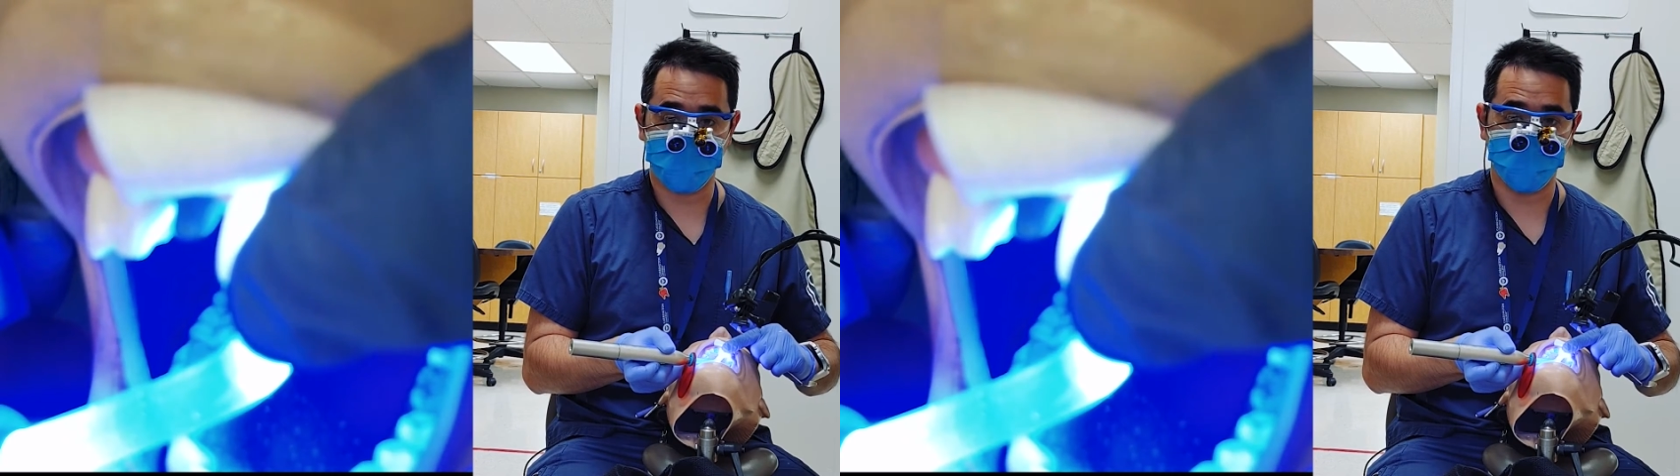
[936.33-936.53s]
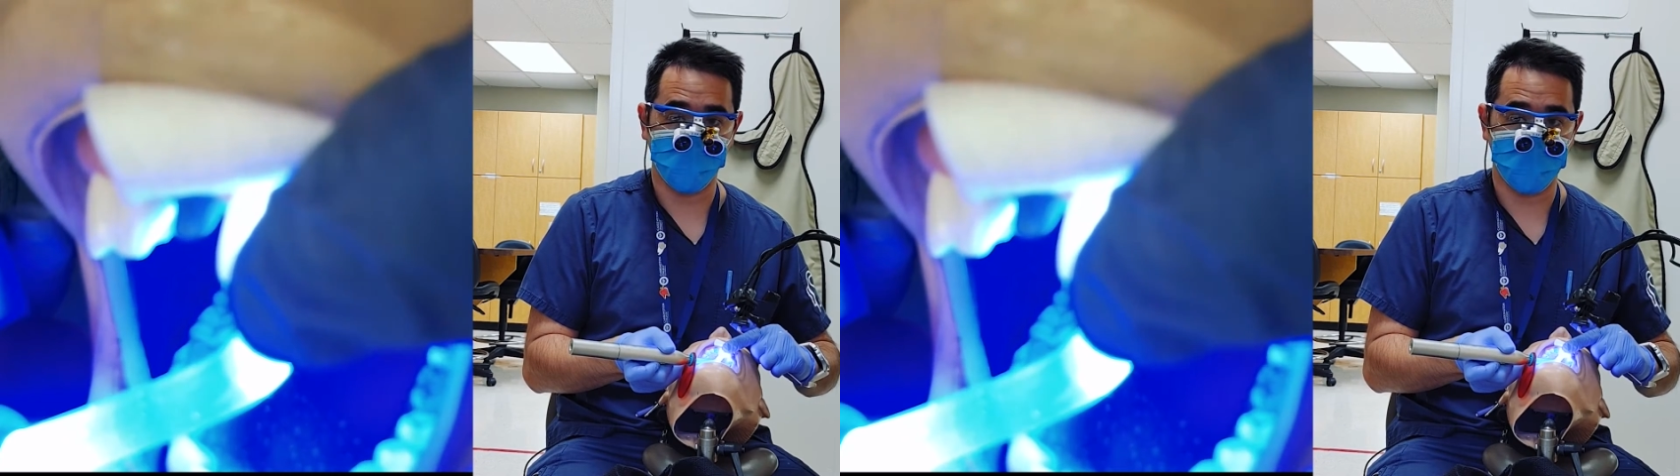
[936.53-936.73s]

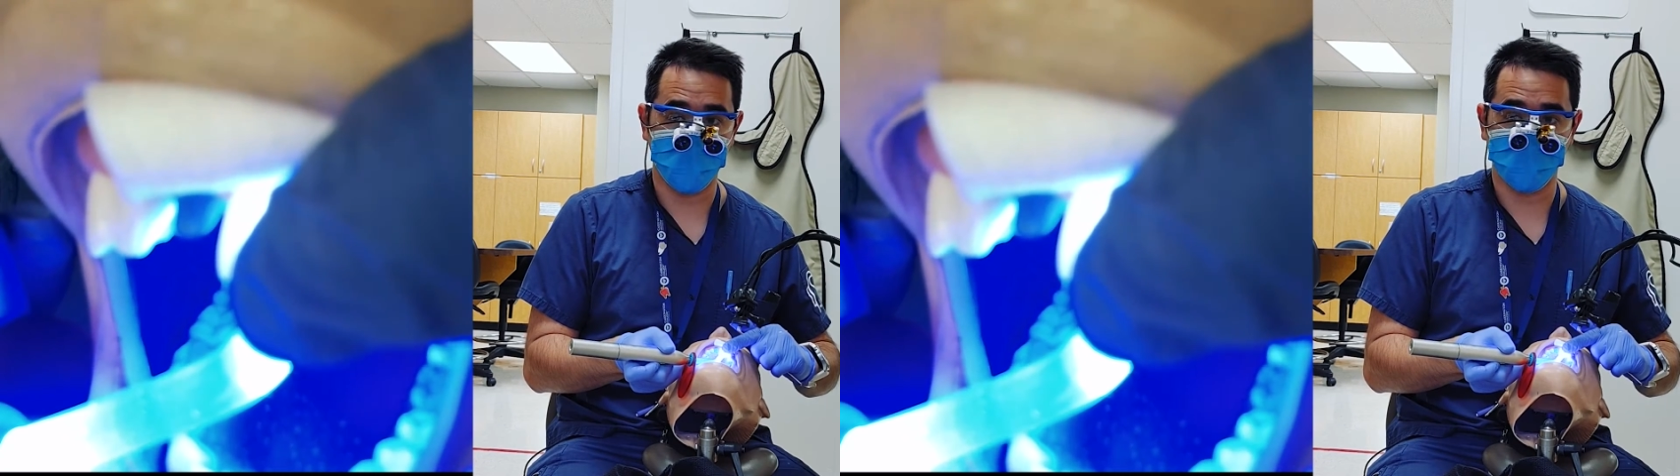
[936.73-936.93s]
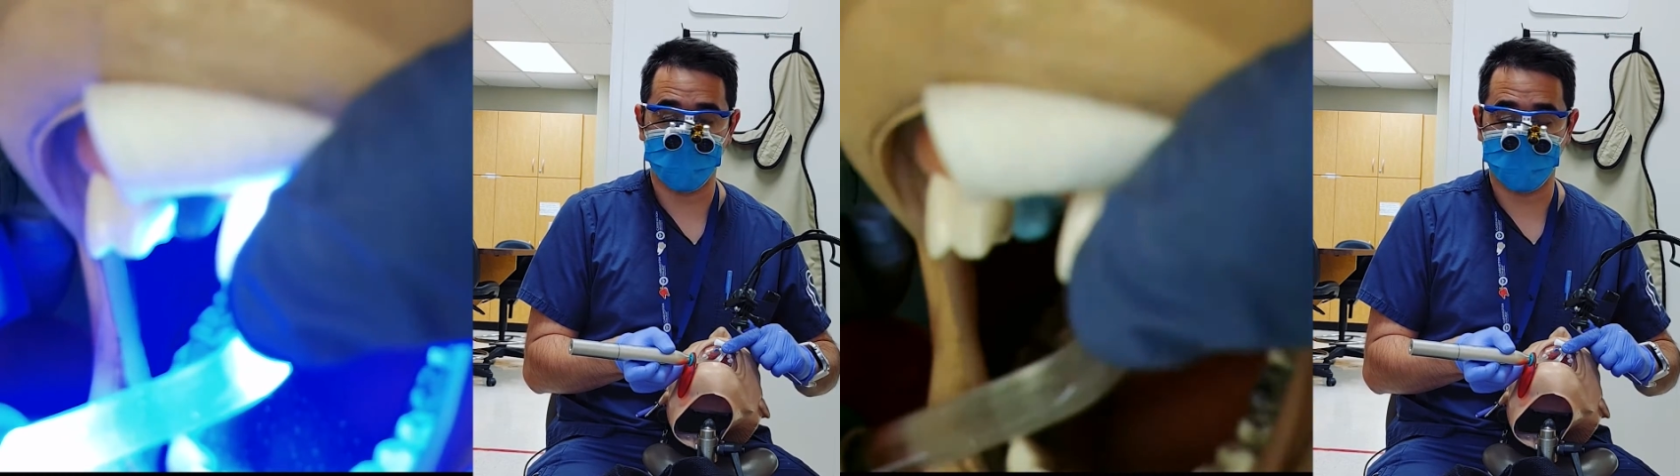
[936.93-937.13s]
from both
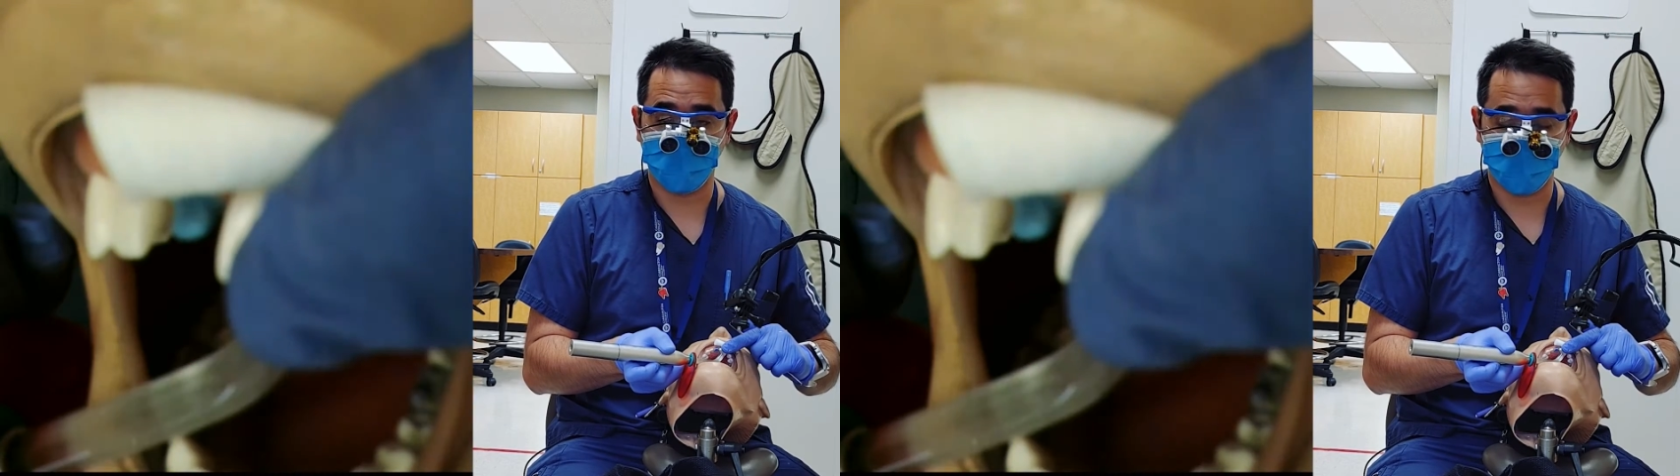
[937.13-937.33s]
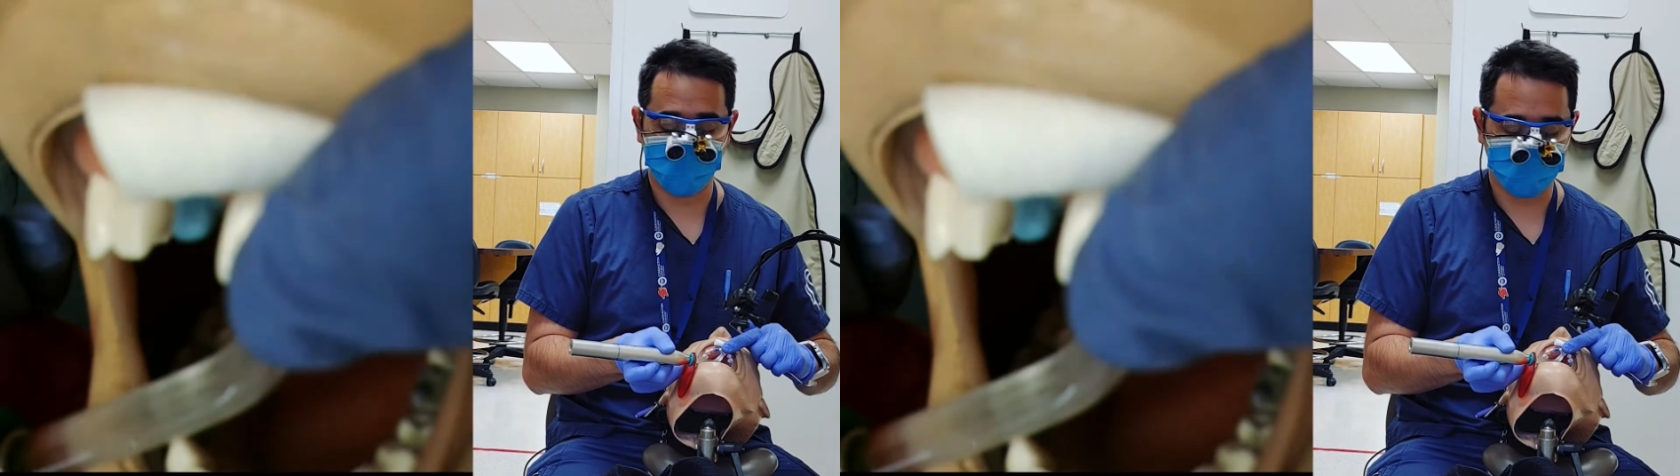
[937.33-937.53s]

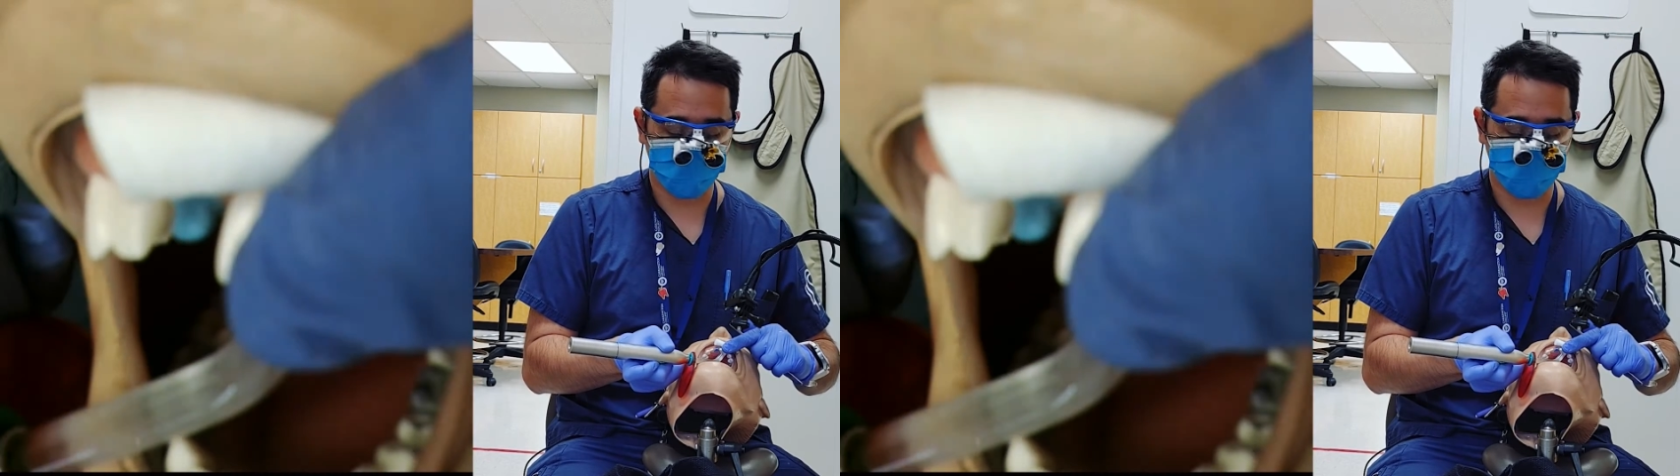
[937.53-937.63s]
sides